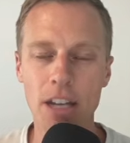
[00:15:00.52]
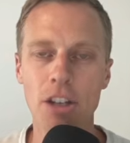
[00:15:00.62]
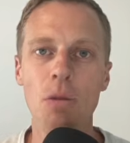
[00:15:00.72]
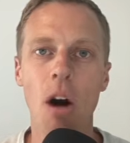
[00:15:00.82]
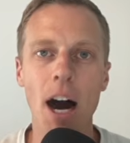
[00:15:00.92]

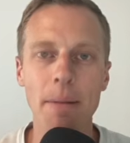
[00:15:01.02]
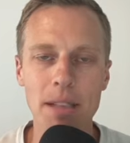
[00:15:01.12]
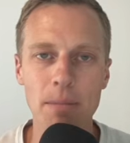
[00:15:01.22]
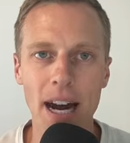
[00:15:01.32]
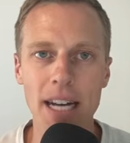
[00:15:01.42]
to
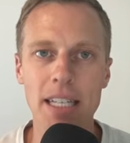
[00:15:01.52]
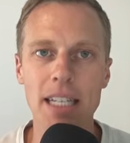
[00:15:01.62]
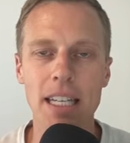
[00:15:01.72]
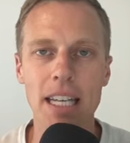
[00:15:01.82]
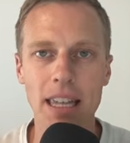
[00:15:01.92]
optimize
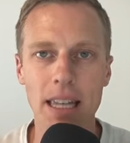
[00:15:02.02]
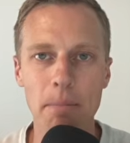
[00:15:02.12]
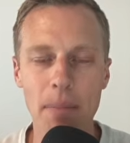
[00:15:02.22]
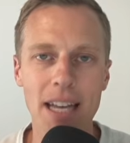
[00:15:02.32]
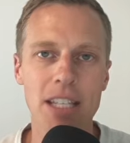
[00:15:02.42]
it to get the
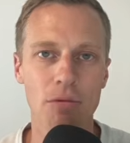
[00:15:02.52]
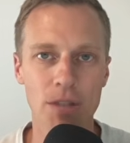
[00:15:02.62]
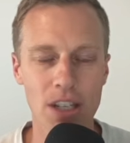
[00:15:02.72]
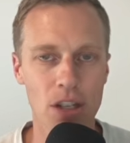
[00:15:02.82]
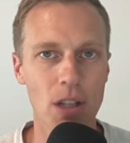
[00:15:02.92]
best
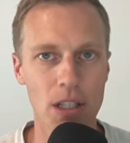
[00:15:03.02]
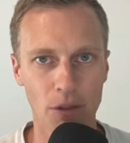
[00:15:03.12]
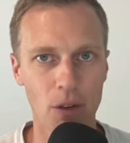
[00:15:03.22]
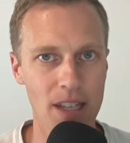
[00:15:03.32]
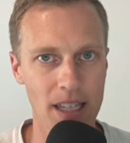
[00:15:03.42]
results
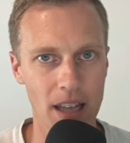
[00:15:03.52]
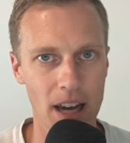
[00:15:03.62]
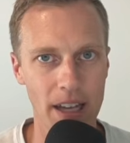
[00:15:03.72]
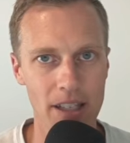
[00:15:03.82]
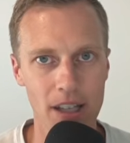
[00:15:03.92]
for these
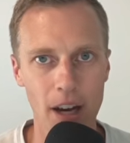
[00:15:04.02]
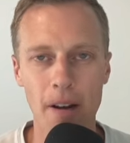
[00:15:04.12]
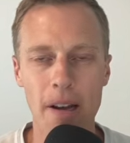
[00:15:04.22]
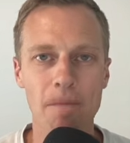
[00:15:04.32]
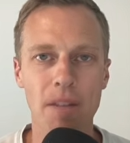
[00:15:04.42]
clients. So
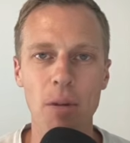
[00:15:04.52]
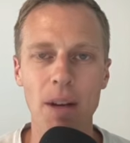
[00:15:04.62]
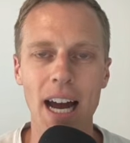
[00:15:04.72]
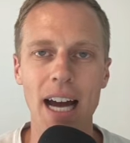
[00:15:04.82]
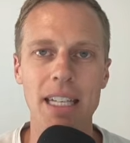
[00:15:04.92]
anyway,
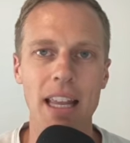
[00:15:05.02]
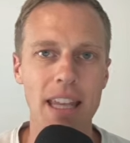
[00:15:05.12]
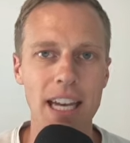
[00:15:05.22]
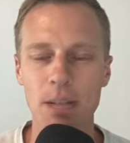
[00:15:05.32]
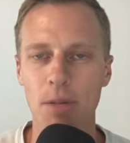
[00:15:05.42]
guys,
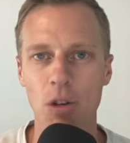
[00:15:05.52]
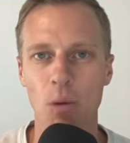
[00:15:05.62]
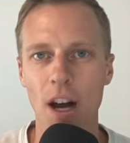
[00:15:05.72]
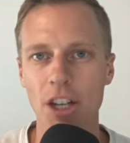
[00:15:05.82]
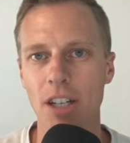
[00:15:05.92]
thanks so much for
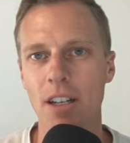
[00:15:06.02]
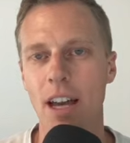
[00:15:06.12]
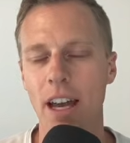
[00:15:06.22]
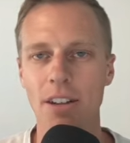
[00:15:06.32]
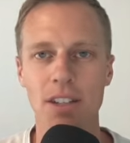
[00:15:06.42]
watching,
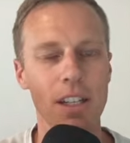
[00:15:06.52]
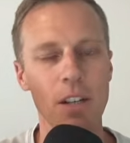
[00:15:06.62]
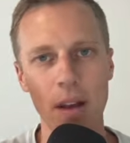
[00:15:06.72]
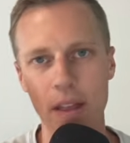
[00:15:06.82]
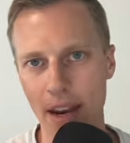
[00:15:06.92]
and I'll see
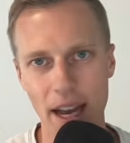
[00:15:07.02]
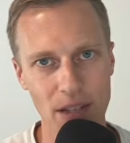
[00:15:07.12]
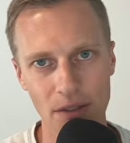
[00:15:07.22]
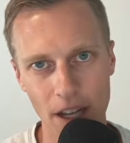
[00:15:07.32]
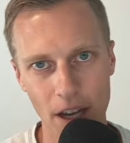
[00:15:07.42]
you in the
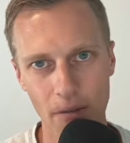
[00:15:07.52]
next video.